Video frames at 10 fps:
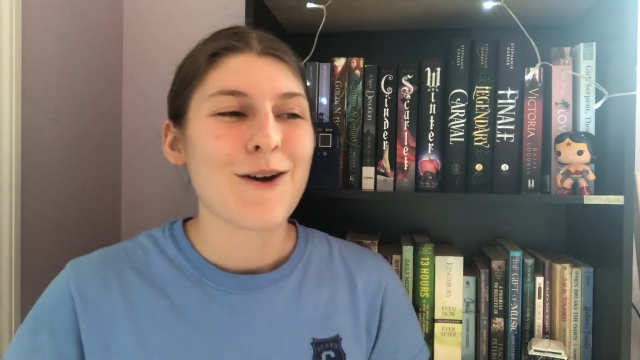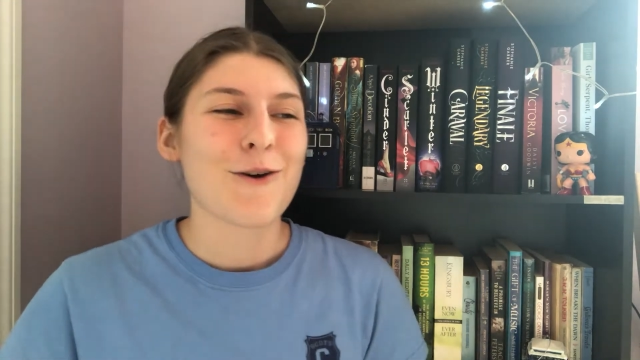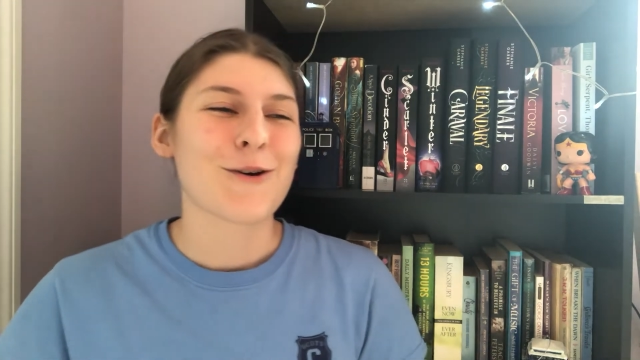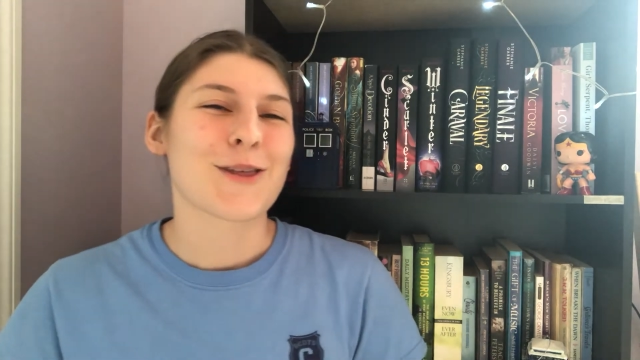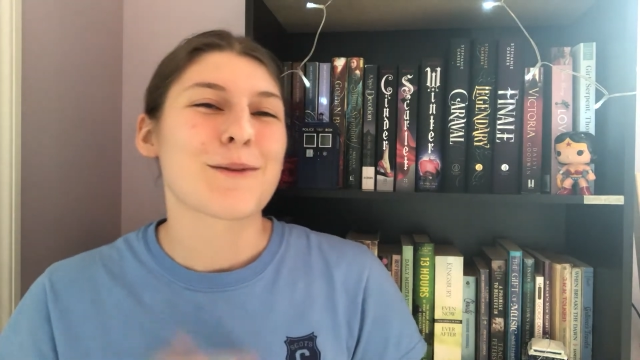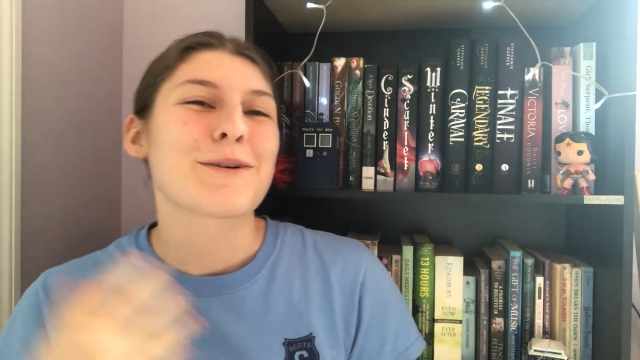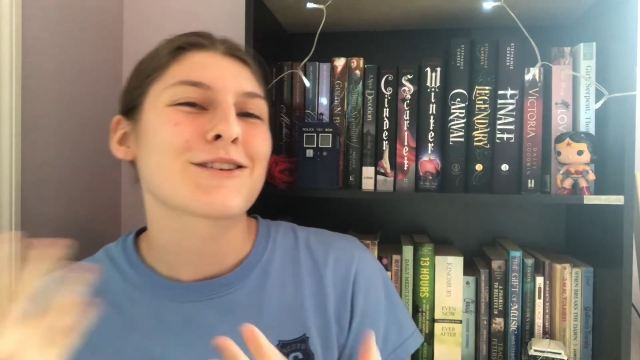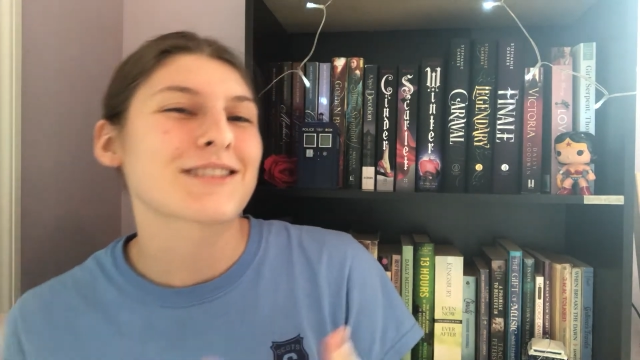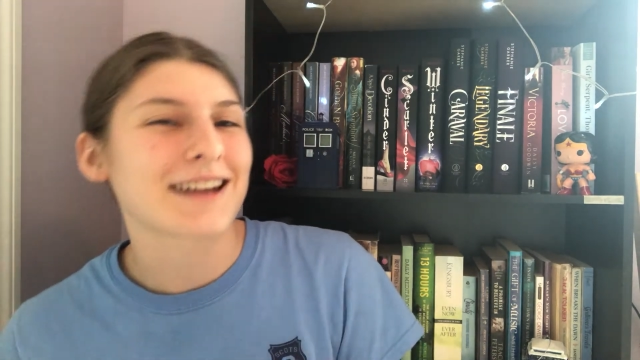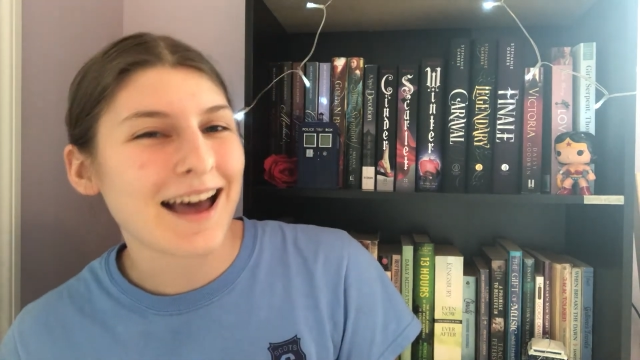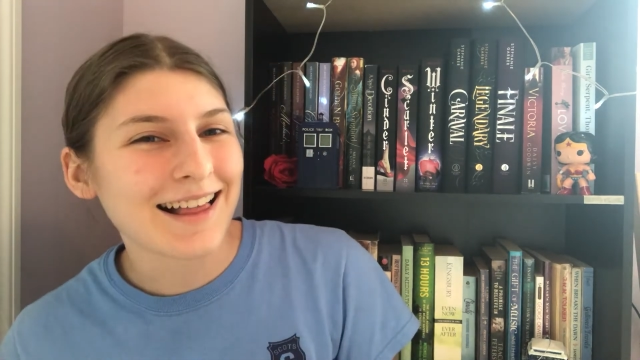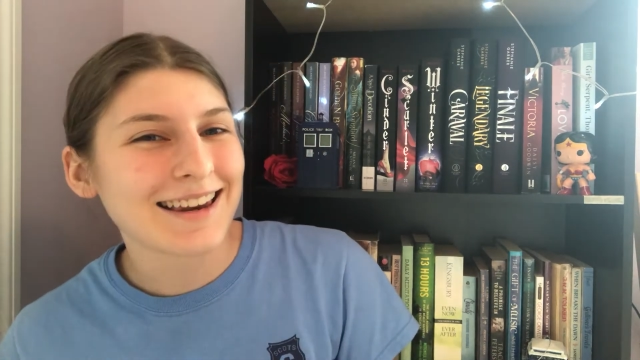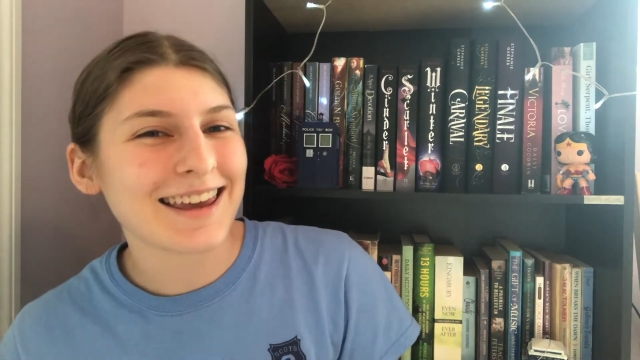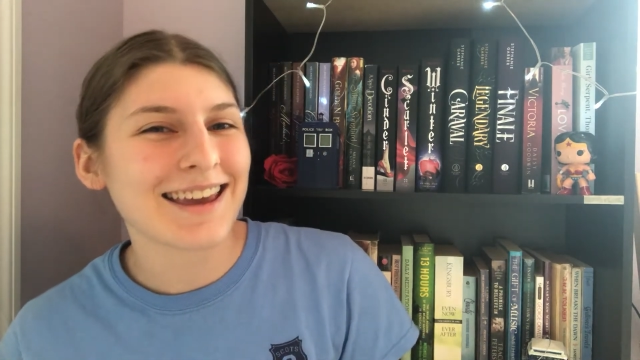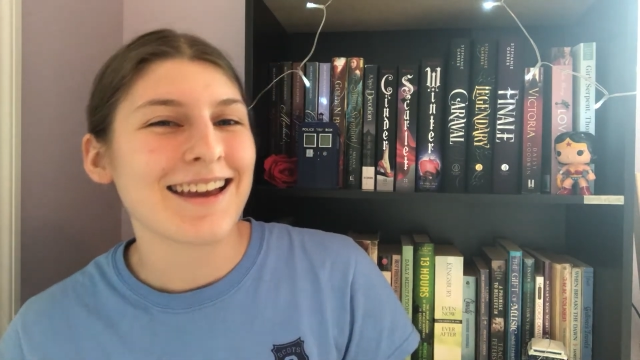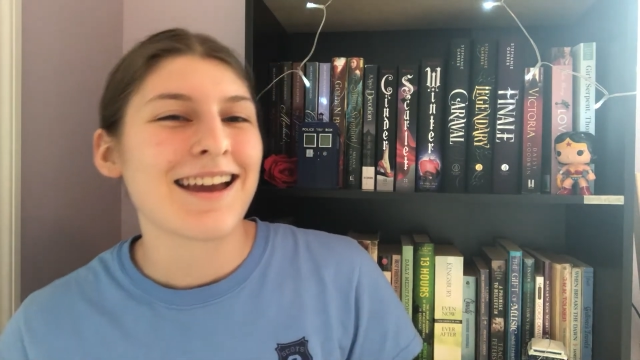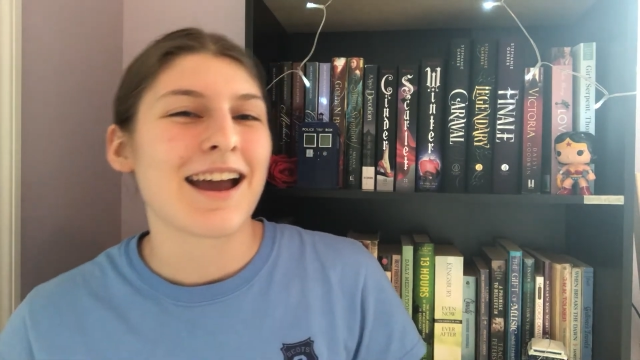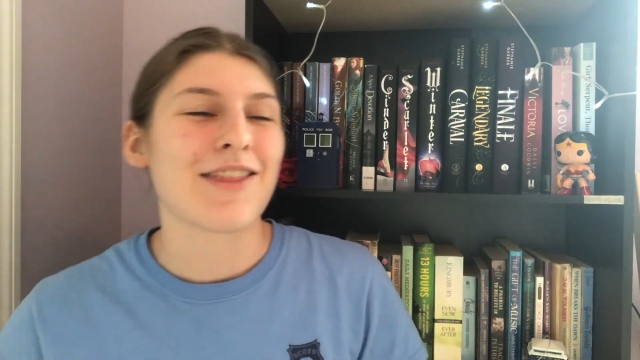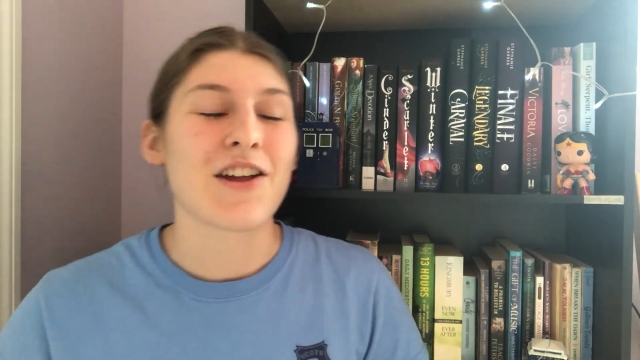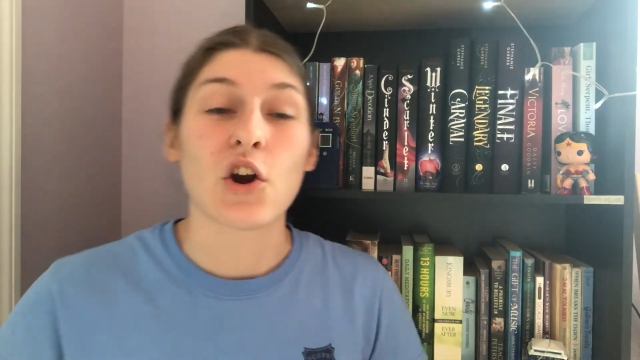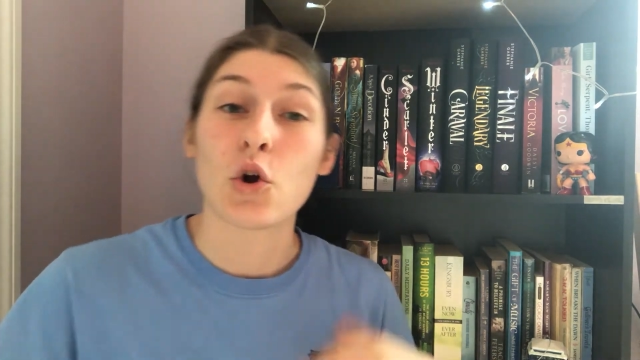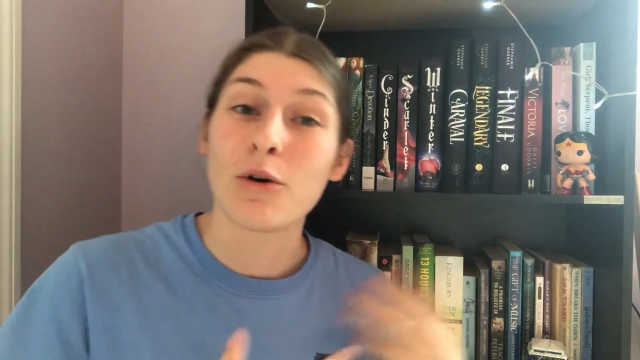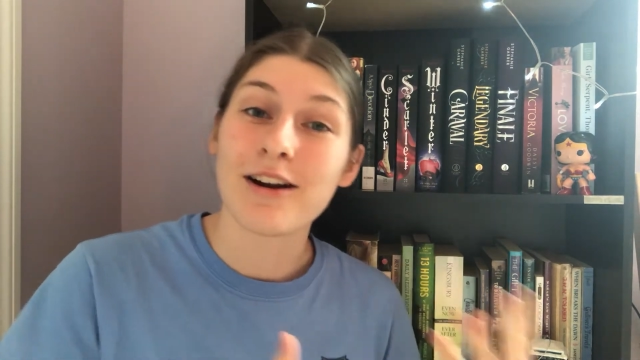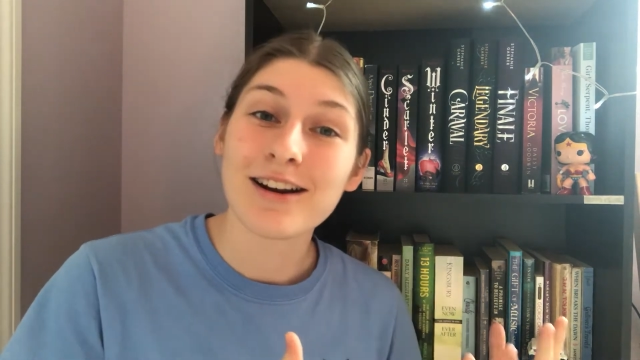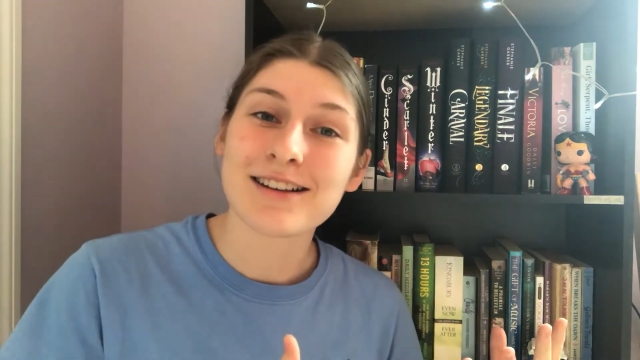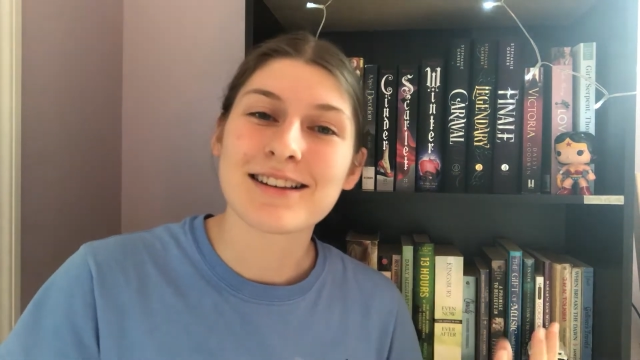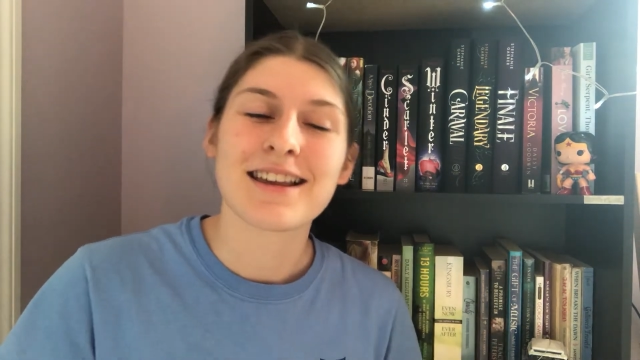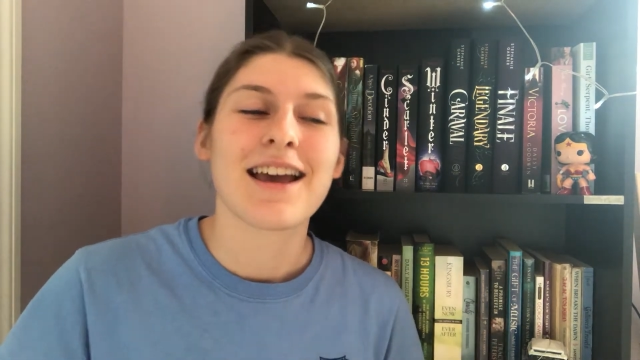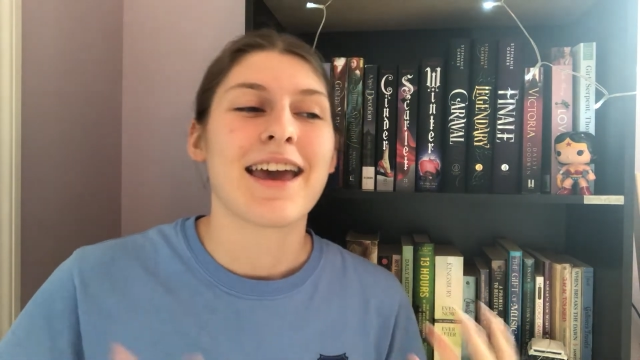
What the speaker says: or their personality and their quirks,